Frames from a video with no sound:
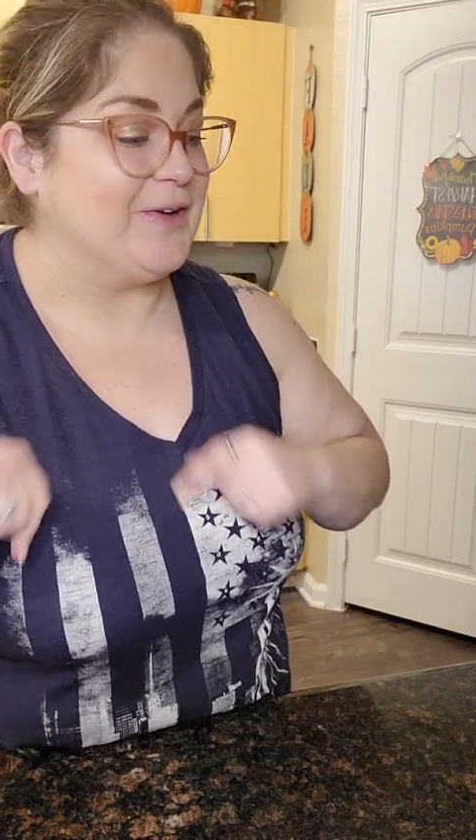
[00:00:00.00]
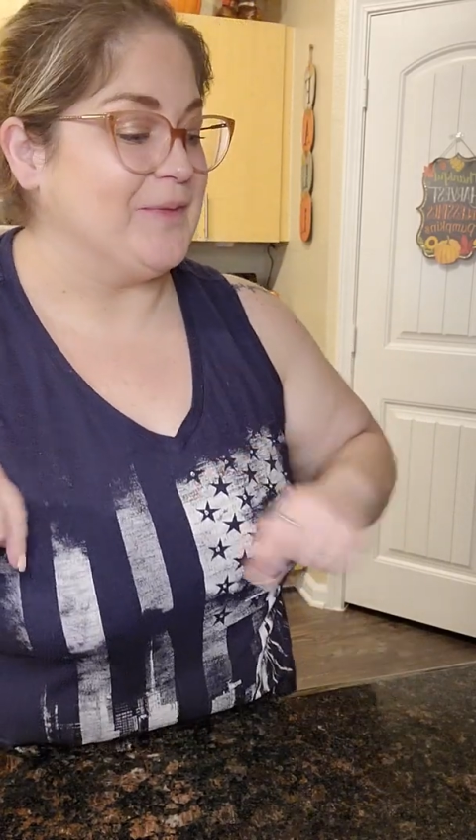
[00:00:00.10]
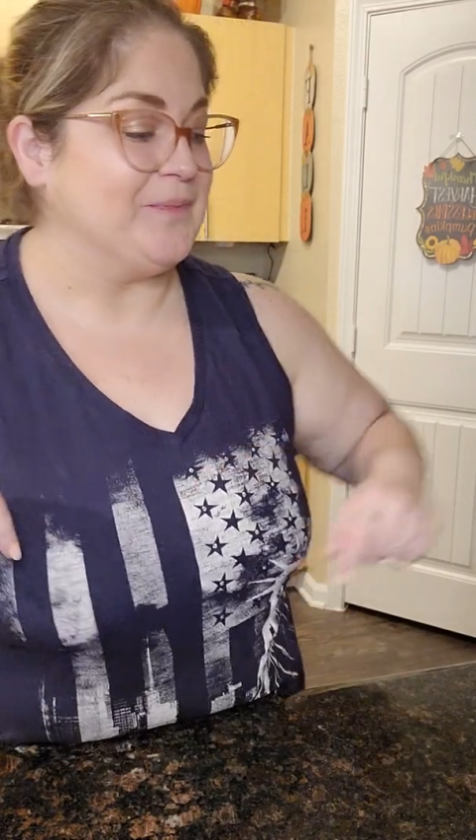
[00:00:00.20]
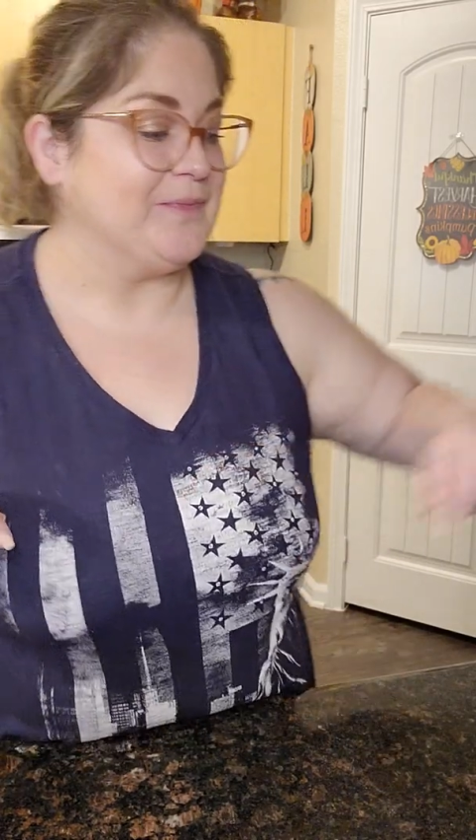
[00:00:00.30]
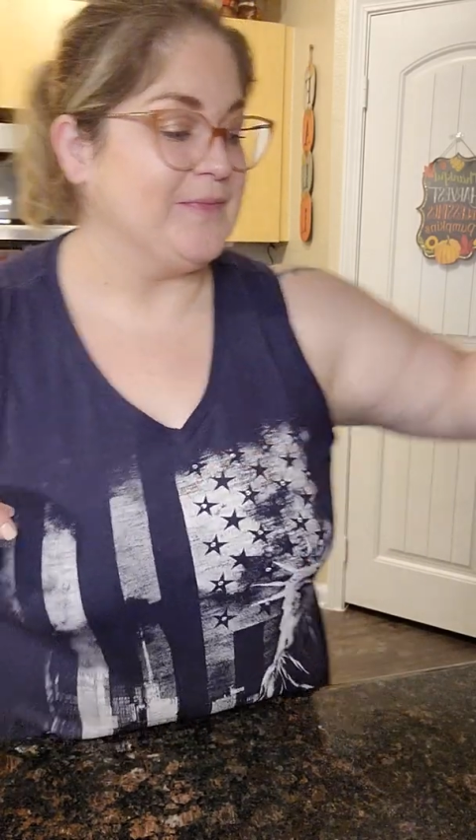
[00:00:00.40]
it.
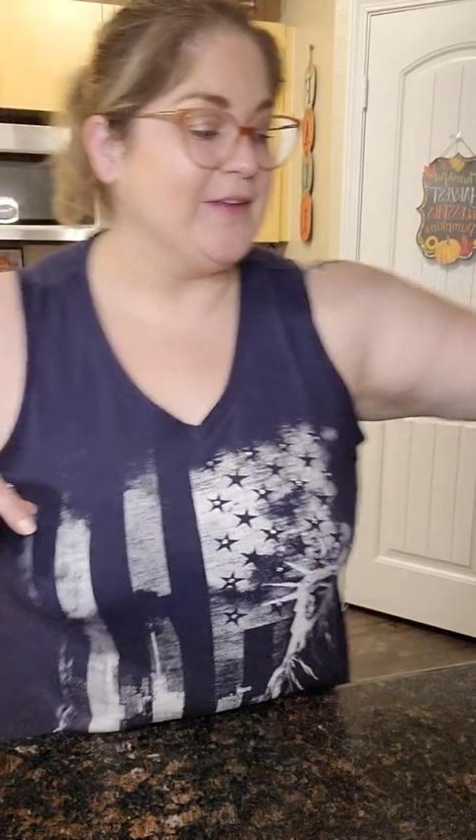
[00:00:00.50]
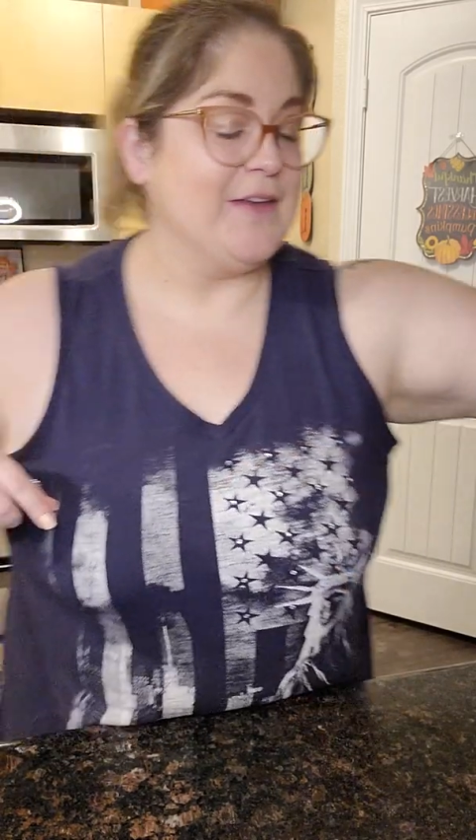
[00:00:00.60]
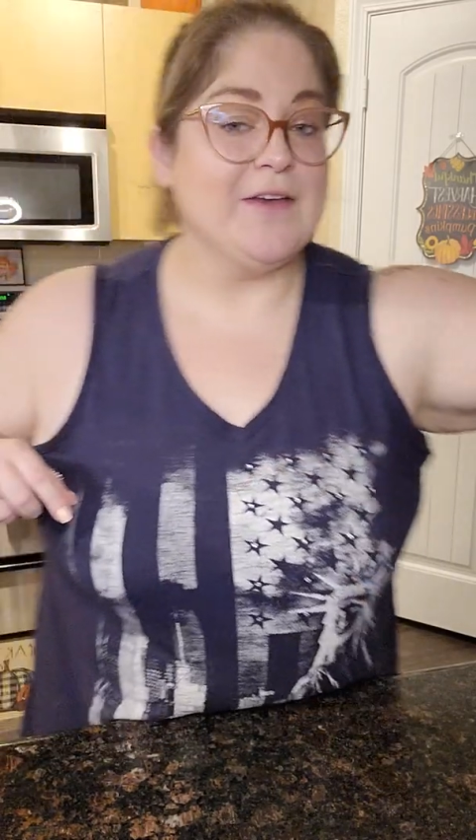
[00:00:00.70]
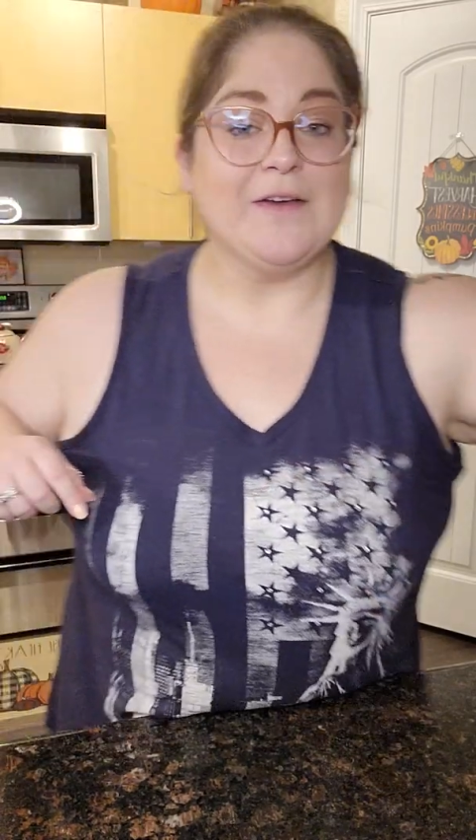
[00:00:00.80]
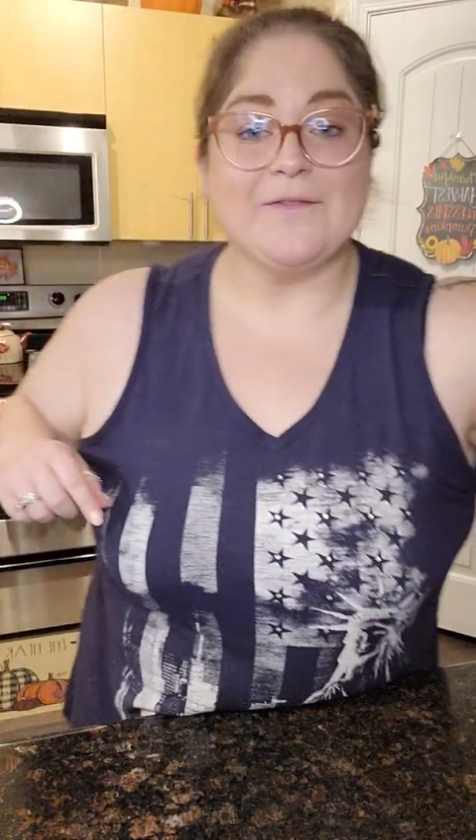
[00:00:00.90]

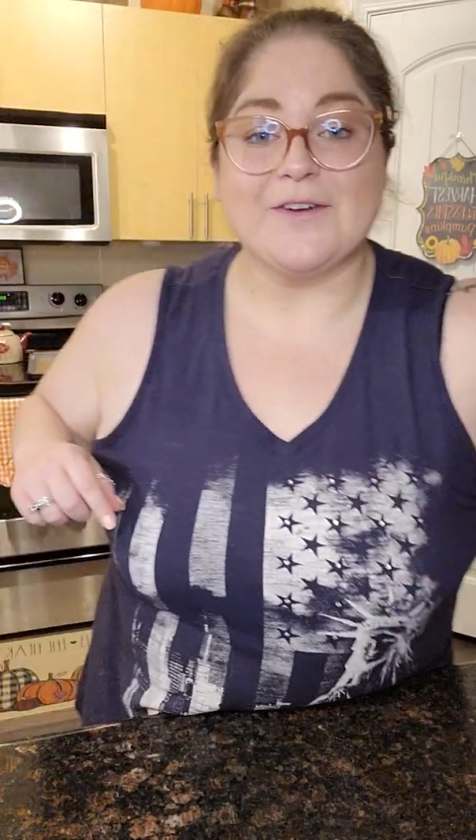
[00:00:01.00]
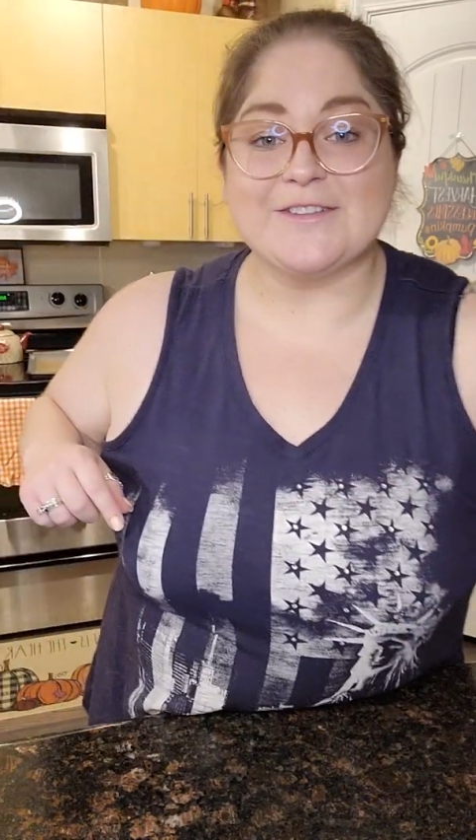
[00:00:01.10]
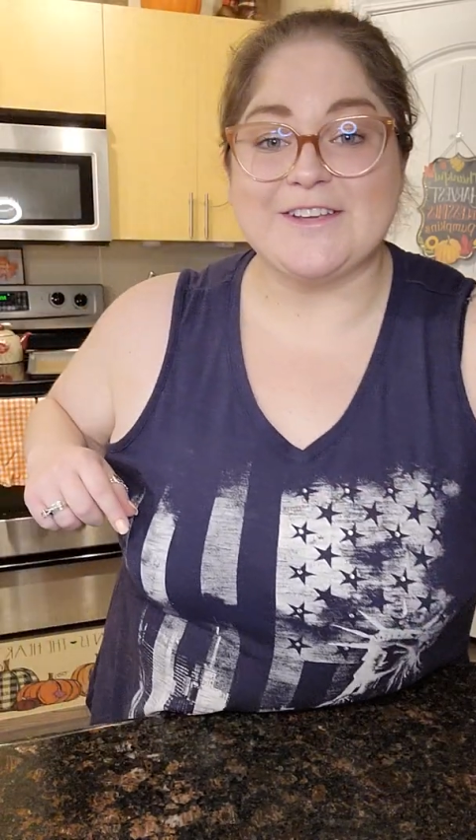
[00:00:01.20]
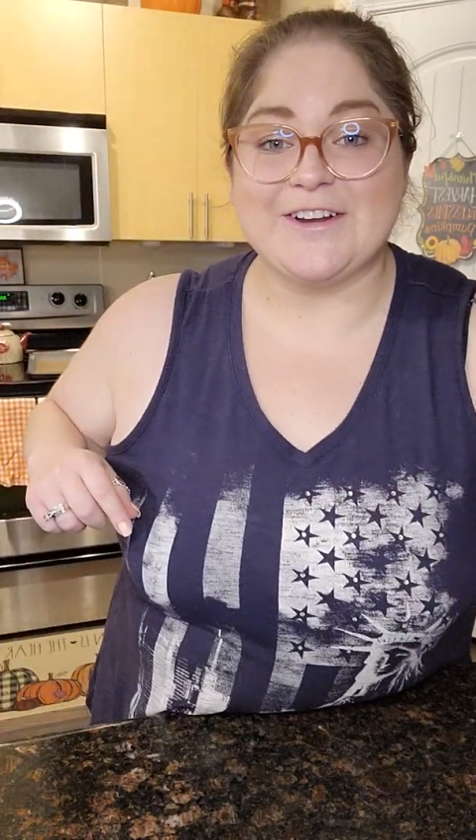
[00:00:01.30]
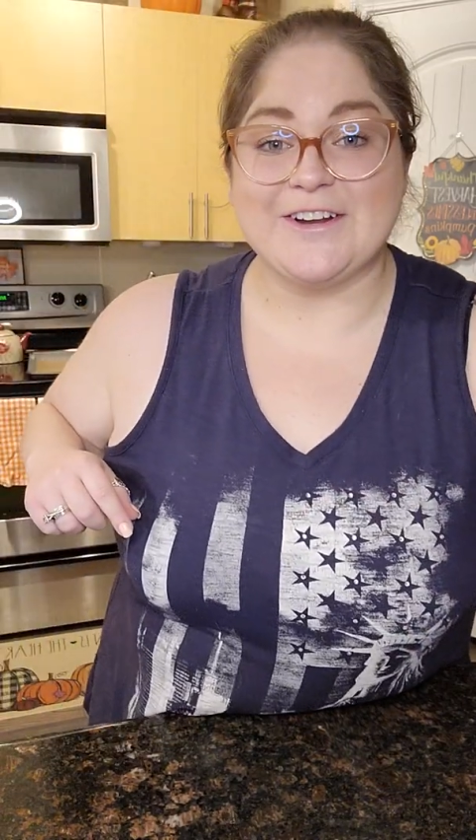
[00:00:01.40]
First
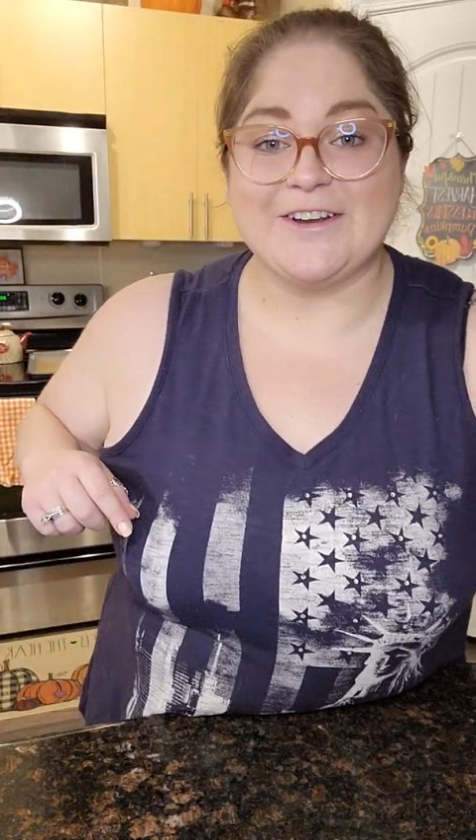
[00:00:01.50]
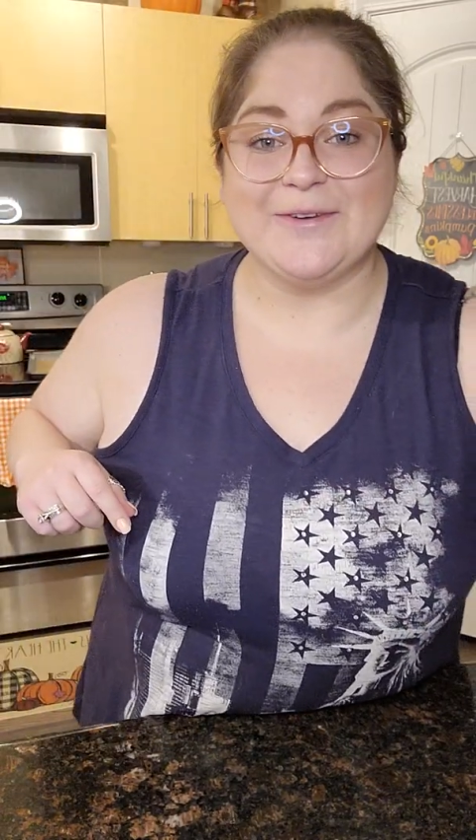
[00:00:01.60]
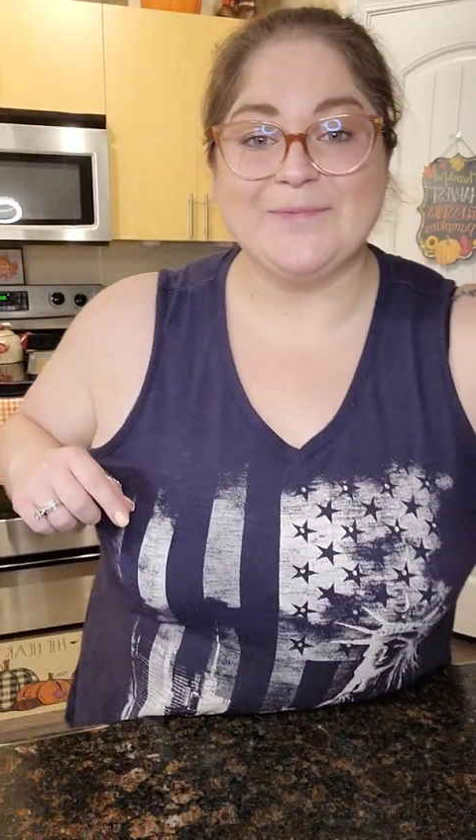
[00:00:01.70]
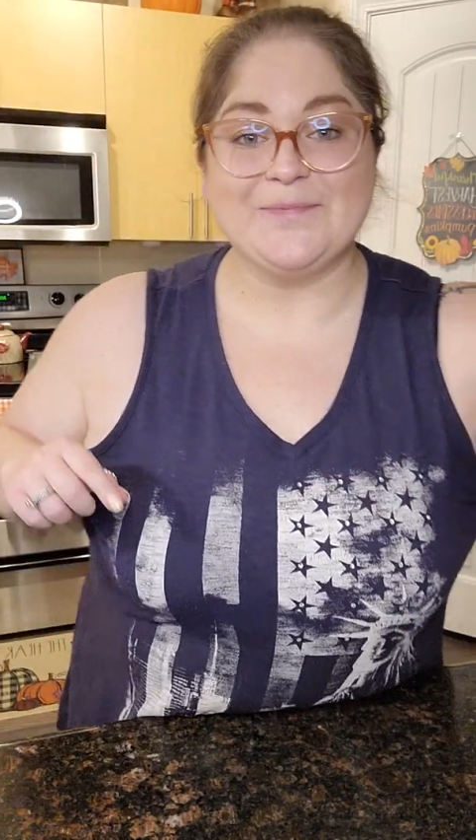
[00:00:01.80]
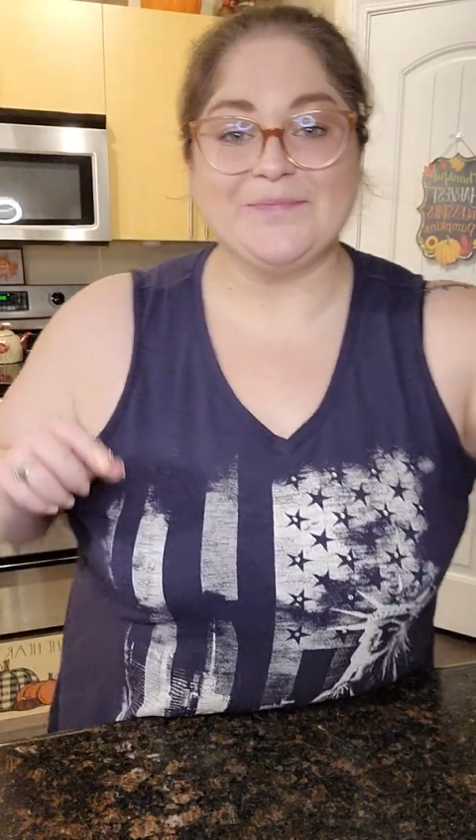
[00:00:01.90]
thing you're gonna do